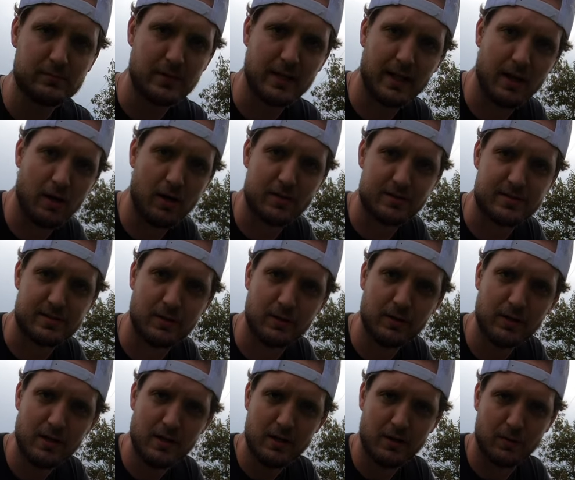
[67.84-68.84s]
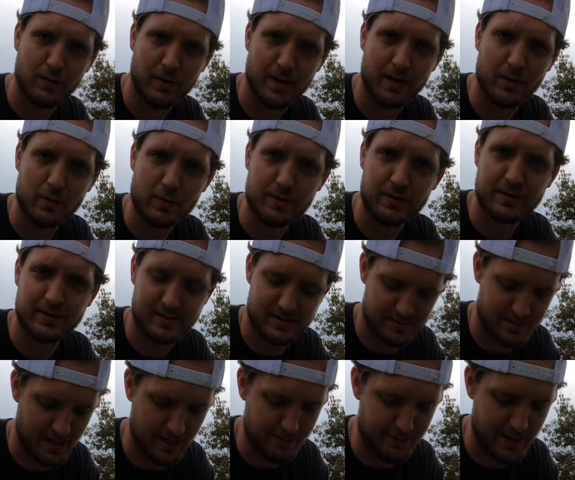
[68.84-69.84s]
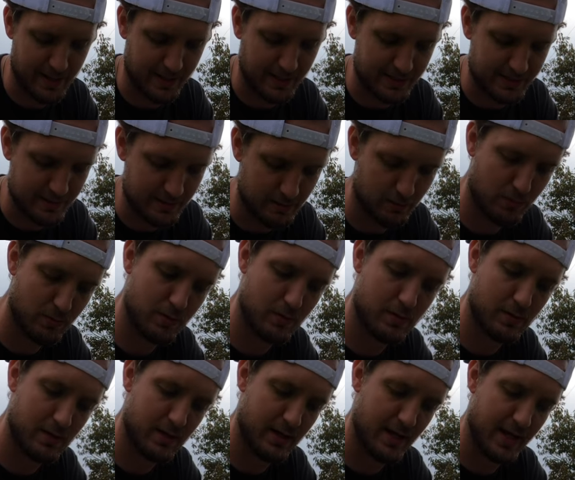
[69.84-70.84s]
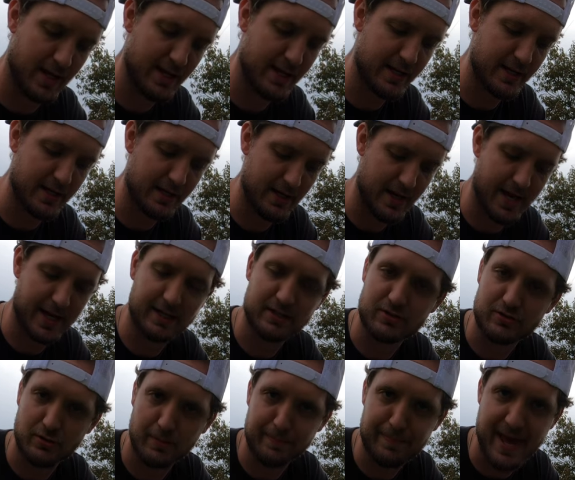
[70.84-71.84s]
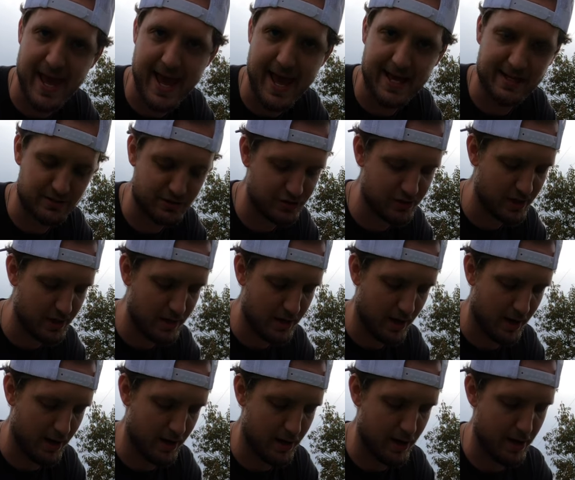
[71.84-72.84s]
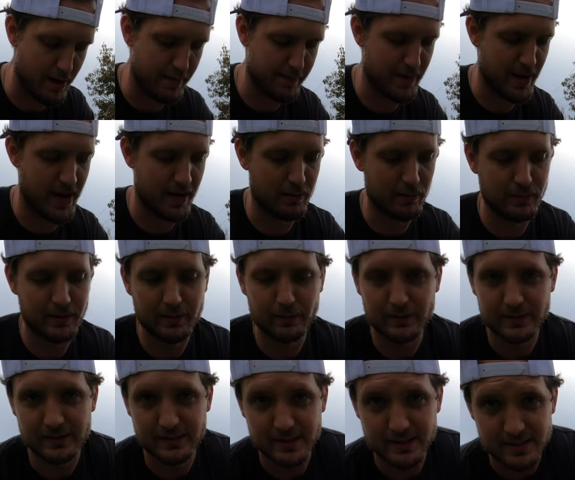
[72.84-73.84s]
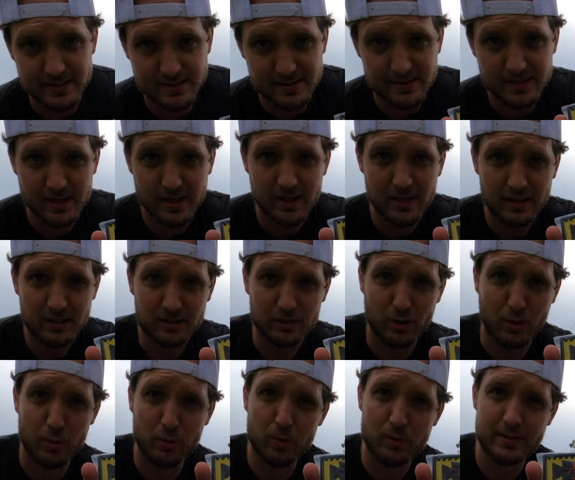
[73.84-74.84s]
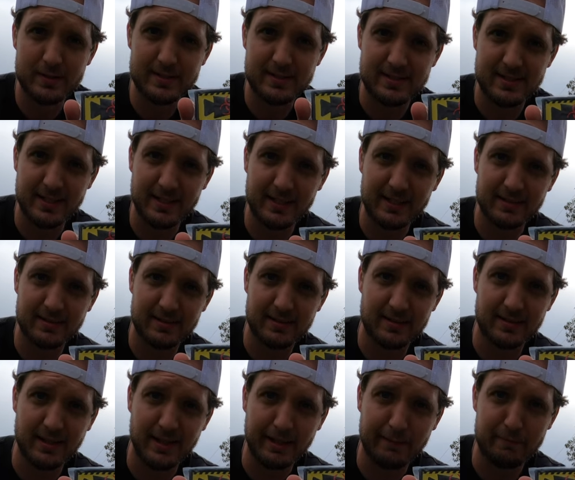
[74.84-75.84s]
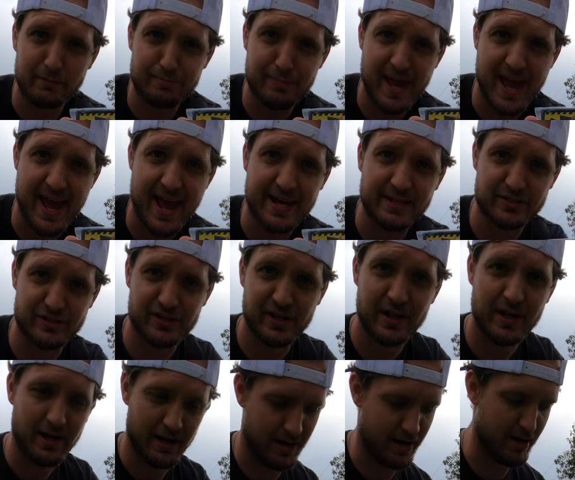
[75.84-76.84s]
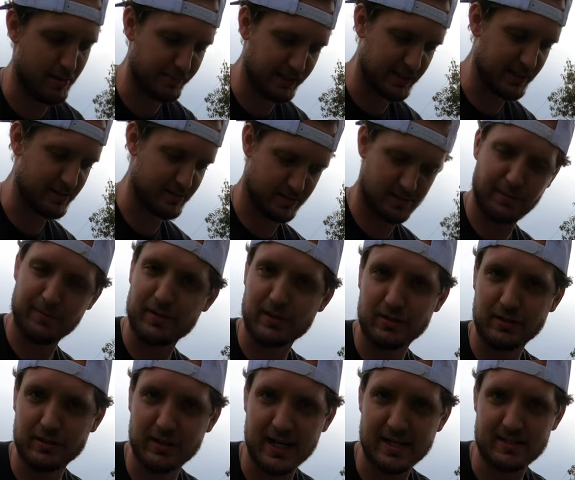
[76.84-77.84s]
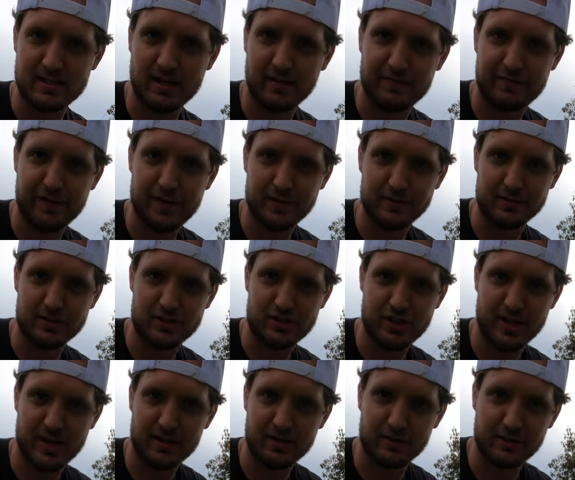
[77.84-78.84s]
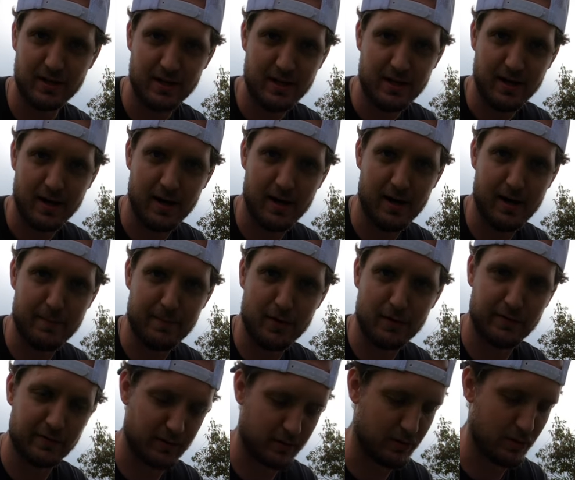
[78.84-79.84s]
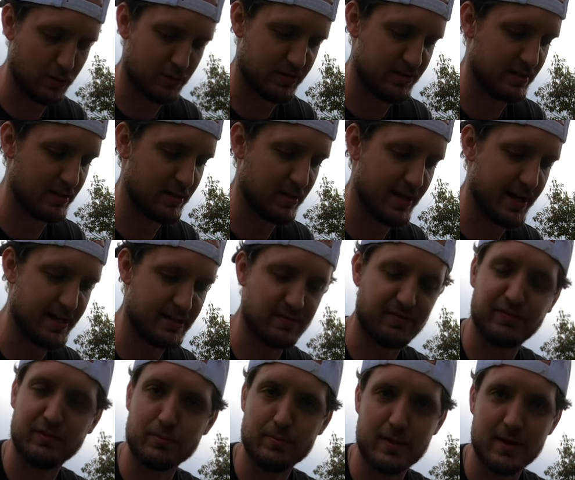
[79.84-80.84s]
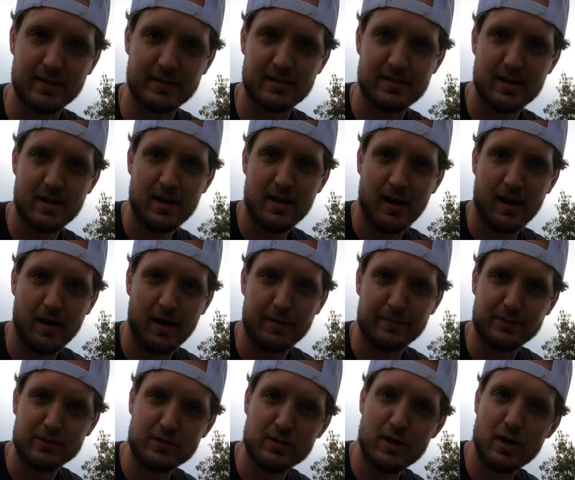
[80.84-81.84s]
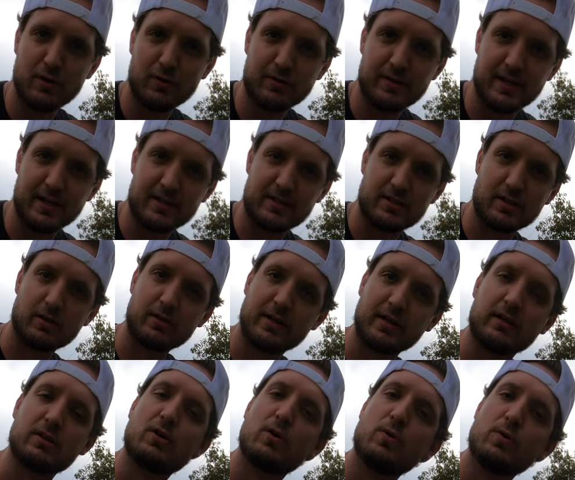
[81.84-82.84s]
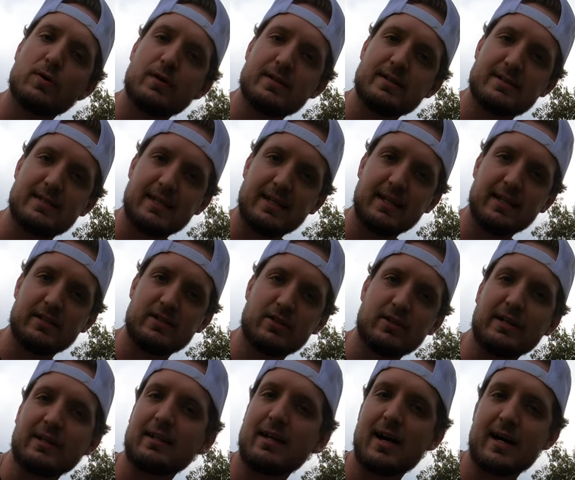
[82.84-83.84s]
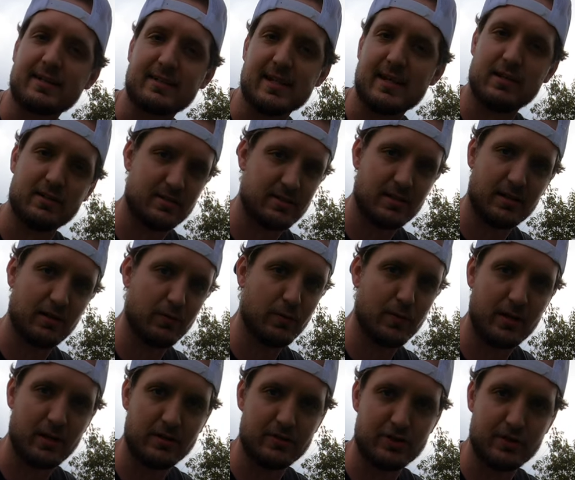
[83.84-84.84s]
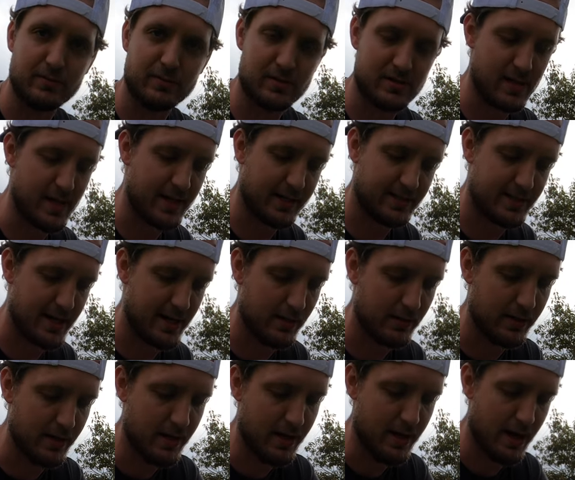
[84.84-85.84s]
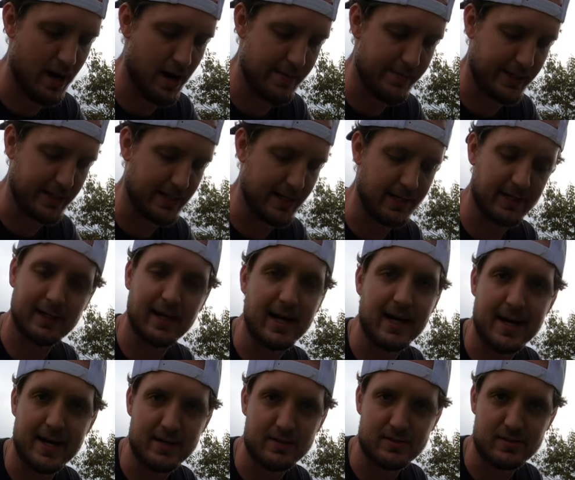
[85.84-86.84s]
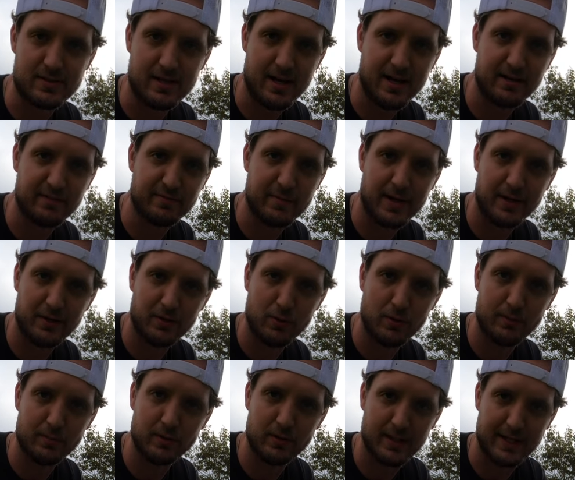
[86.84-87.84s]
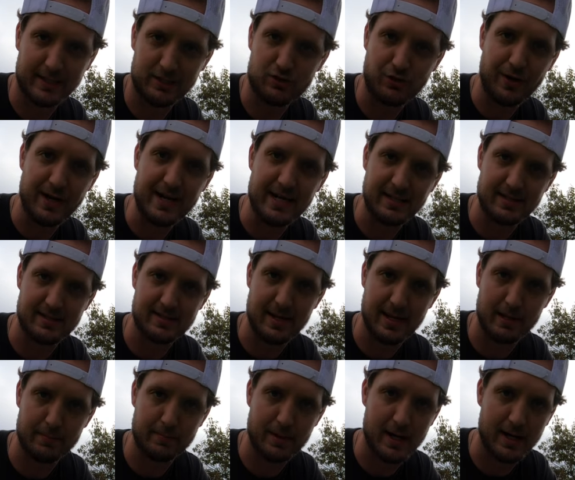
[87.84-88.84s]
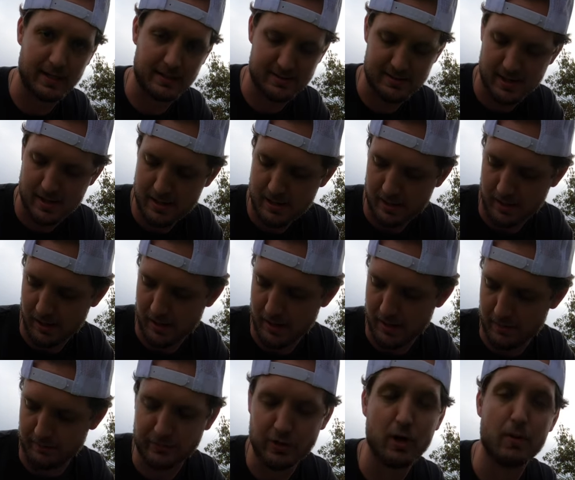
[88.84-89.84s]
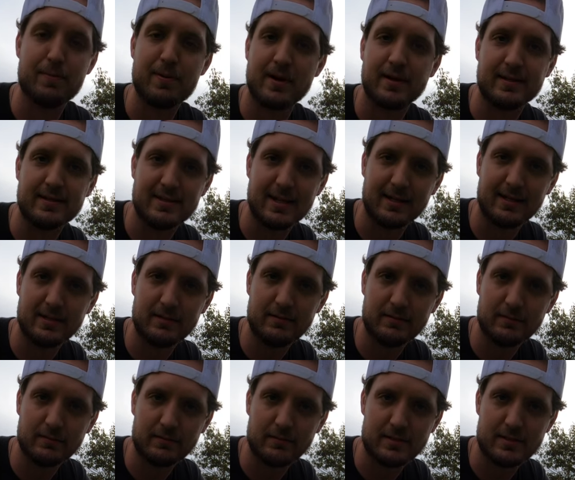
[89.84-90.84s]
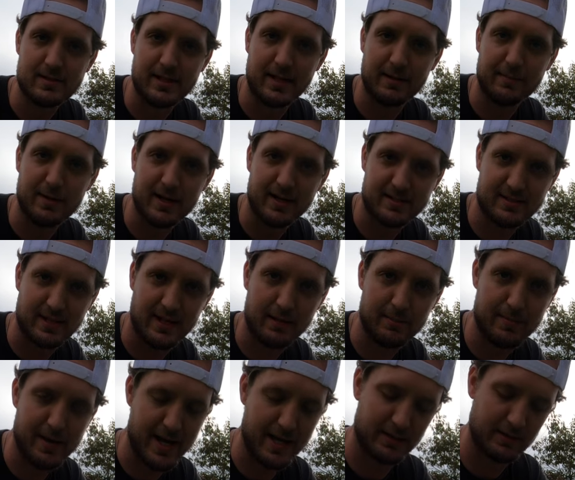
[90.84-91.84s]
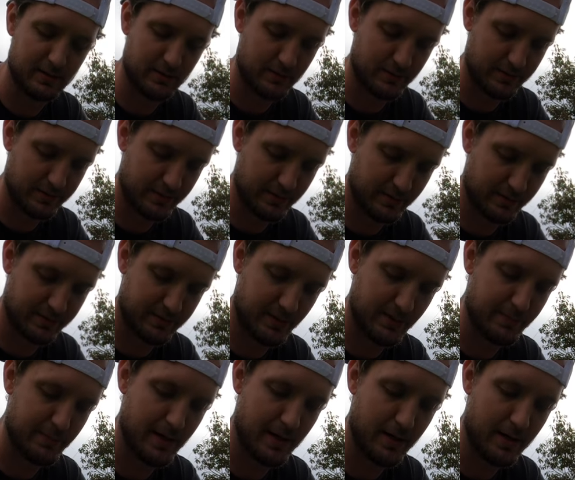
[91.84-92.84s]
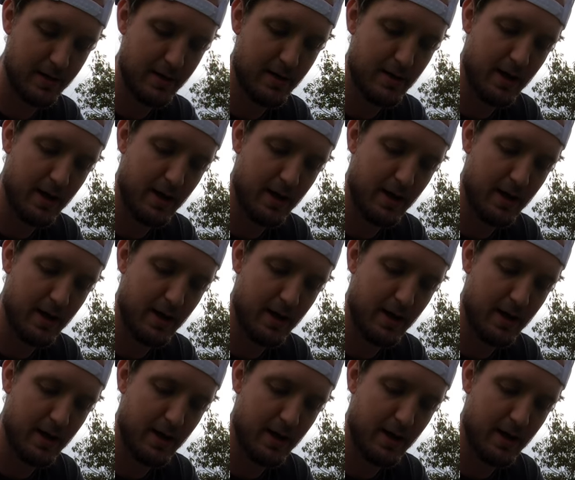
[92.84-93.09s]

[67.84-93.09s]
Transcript: And also, when I ordered this sandbag, I did order a extra patch. I went with this quarantine themed patch because some of you guys that have followed this channel over the course of the last few months, you know that during quarantine, during lockdowns, when our gym was locked down, I kind of got outside of my normal like training sandbox. No pun intended, sandbox, sandbag, little theme there.